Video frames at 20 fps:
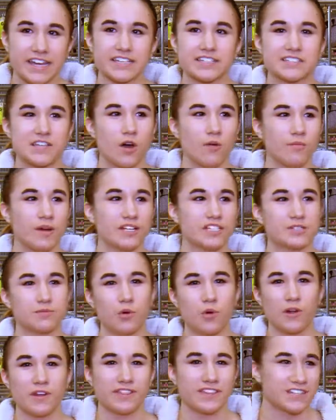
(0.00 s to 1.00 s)
is so much
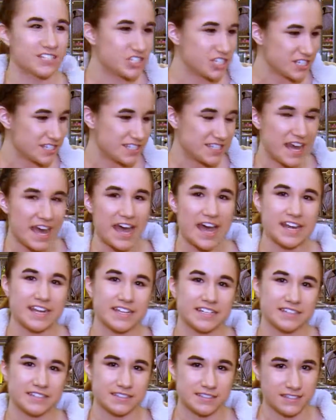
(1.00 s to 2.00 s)
more than just that.
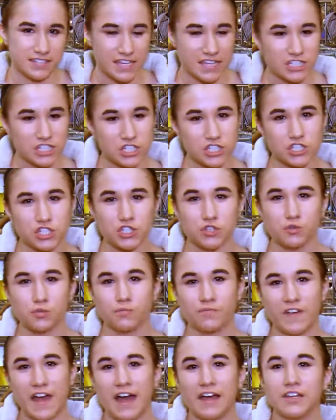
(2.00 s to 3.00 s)
It teaches you
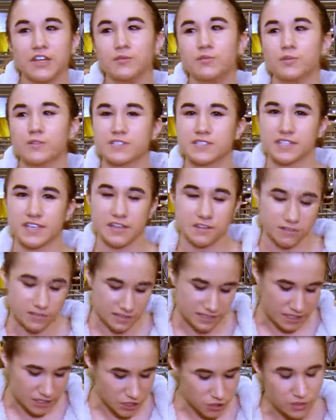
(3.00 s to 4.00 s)
valuable
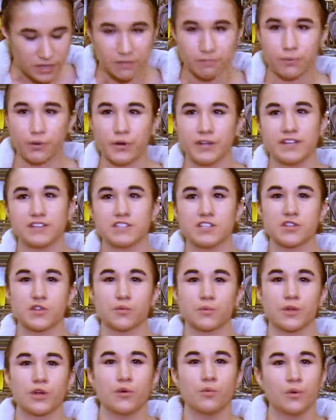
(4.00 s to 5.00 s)
skills that you can put into the
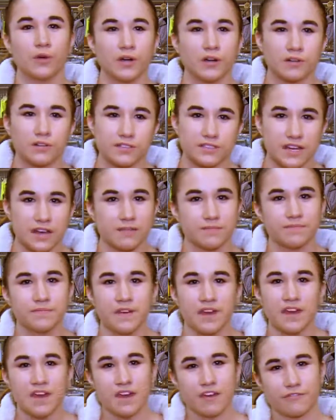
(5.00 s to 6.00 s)
real world. Um,
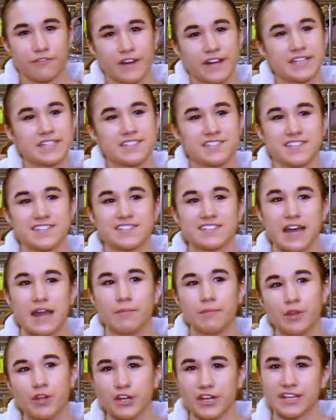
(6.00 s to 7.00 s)
for instance,
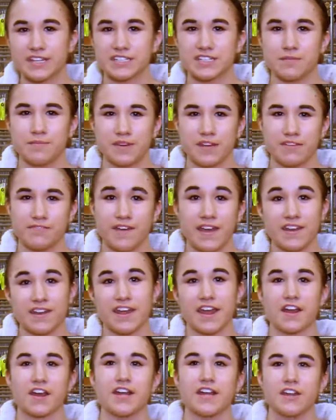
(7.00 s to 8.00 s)
I'm learning to be a
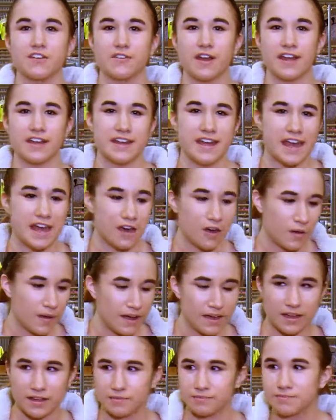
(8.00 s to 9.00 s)
veterinarian right now.
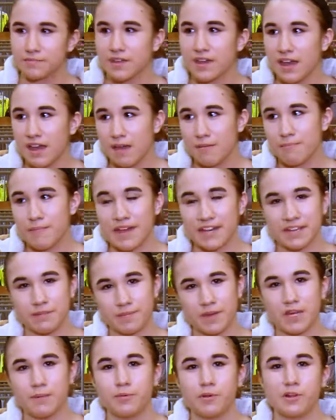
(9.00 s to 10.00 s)
Um, many
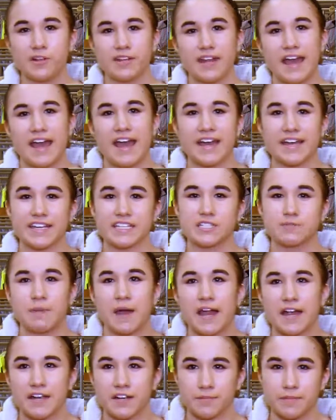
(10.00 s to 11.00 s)
people in ag
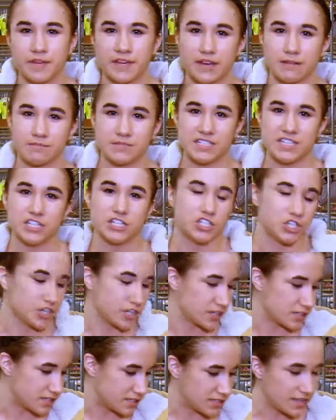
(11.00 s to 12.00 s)
aspire to become
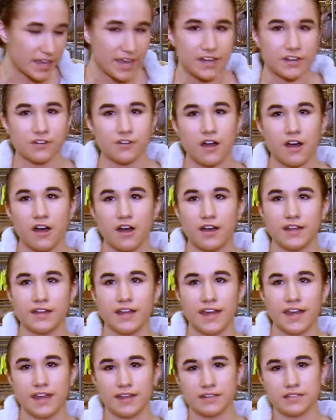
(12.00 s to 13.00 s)
teachers later on,
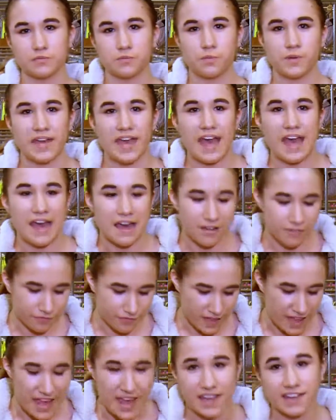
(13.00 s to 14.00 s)
and we have
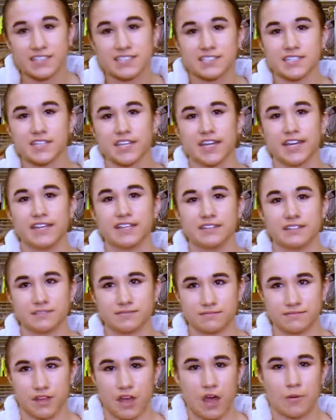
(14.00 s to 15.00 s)
excellent
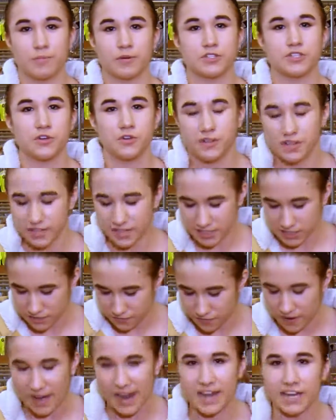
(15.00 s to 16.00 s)
opportunities
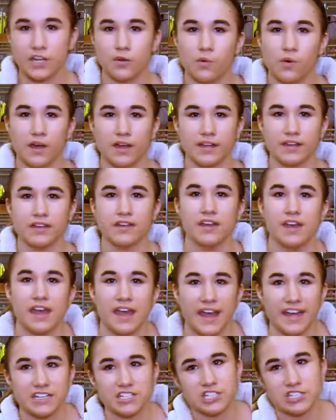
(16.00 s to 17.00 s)
for anyone
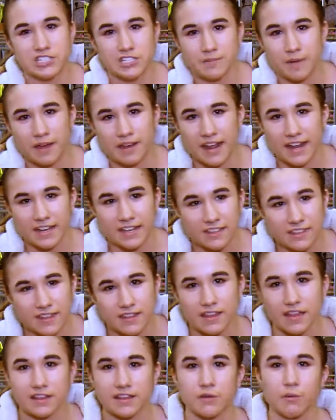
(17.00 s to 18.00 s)
in just about
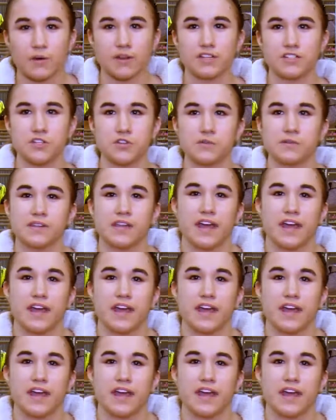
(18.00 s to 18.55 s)
anything that they want to do in